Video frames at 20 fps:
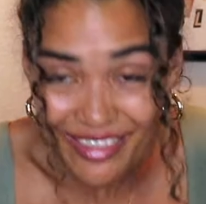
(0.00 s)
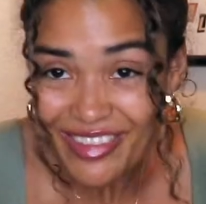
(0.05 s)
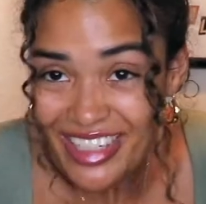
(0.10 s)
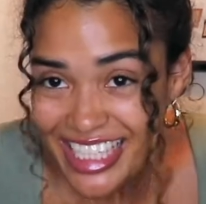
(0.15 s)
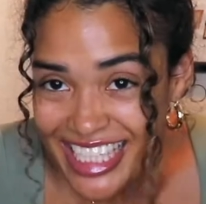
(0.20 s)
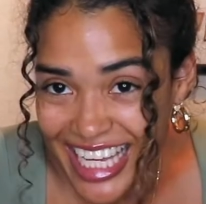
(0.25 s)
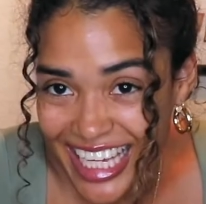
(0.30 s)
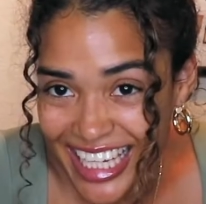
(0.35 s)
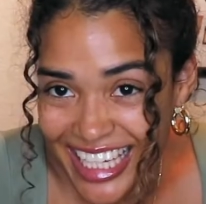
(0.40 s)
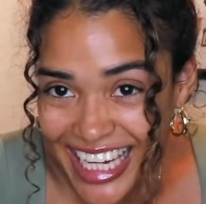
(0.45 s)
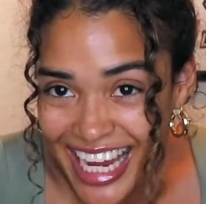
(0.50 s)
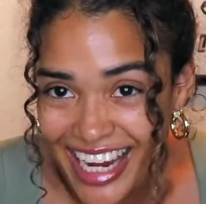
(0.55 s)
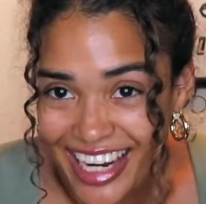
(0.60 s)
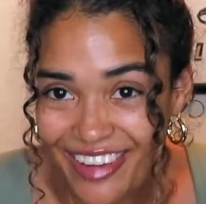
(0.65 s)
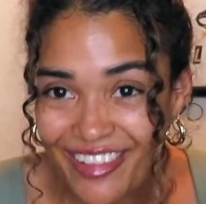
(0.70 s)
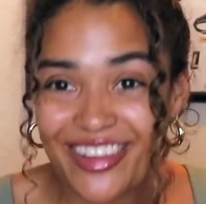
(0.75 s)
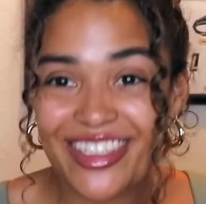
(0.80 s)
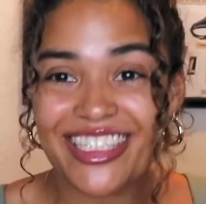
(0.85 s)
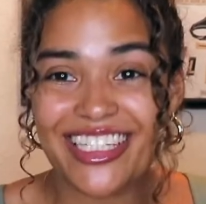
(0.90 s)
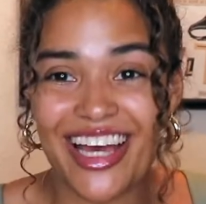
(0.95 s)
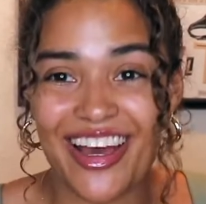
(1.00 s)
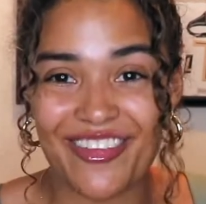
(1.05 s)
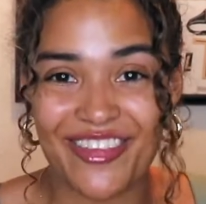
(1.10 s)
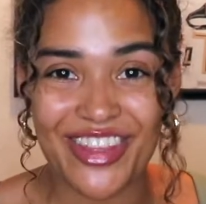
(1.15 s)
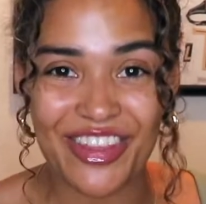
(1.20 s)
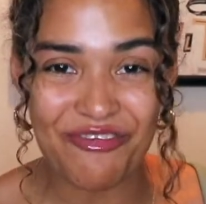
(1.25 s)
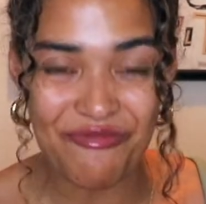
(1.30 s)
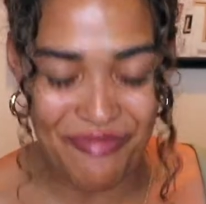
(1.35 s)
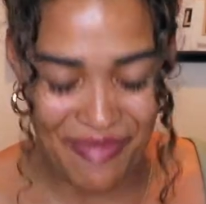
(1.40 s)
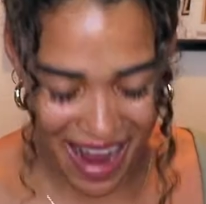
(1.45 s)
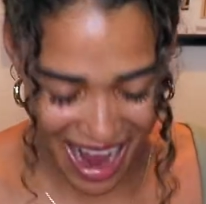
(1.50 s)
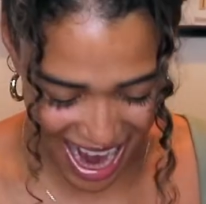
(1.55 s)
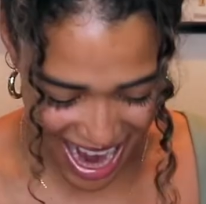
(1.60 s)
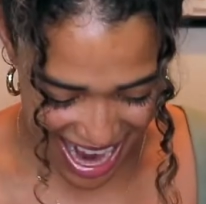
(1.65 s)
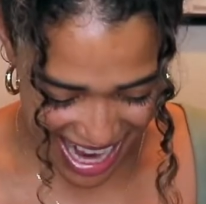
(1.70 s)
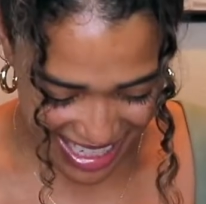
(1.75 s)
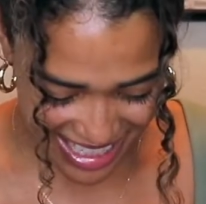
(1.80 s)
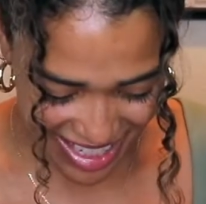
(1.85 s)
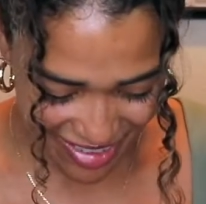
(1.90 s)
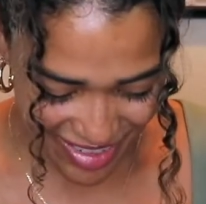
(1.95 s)
let me take it out of the
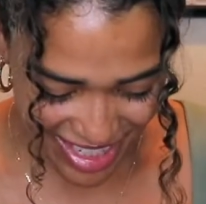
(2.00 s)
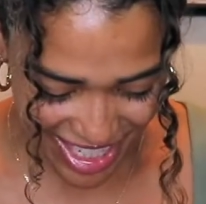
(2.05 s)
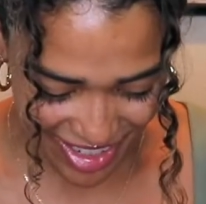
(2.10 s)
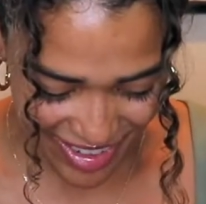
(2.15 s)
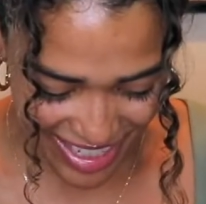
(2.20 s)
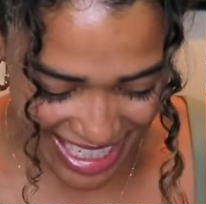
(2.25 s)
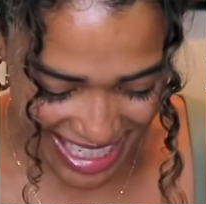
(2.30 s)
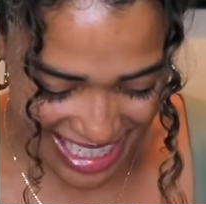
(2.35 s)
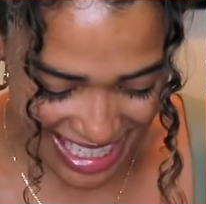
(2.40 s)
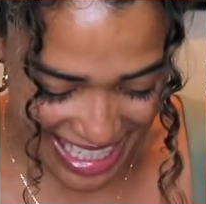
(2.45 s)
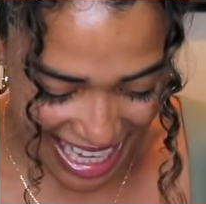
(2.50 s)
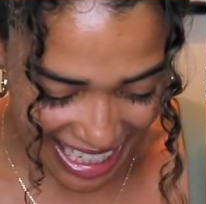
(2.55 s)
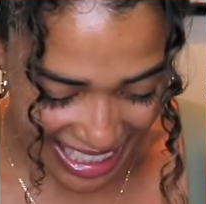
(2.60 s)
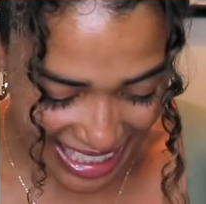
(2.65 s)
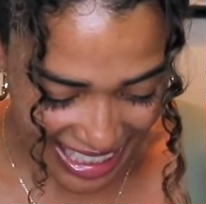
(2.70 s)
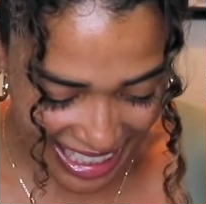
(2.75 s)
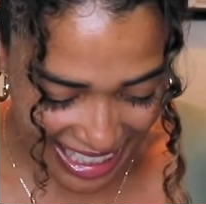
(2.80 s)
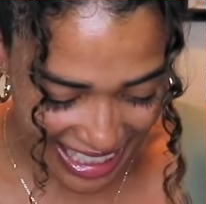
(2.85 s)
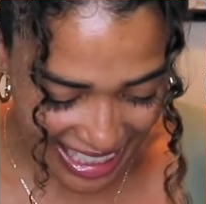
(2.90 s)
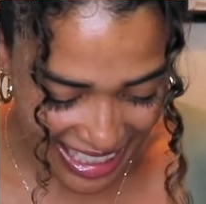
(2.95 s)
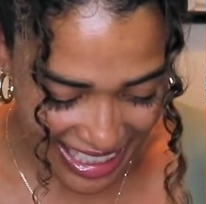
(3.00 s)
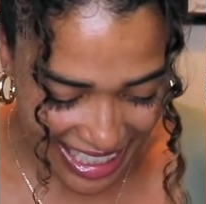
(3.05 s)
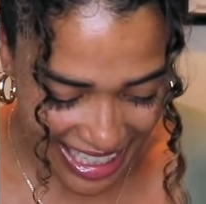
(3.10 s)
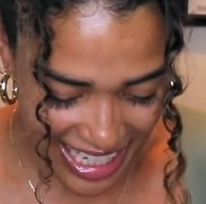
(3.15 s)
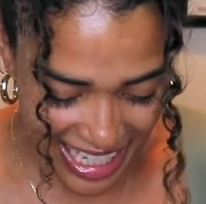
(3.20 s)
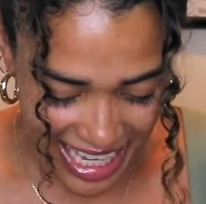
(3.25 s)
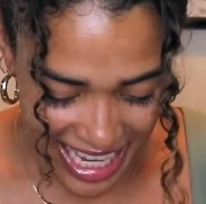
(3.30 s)
box. I'm so excited.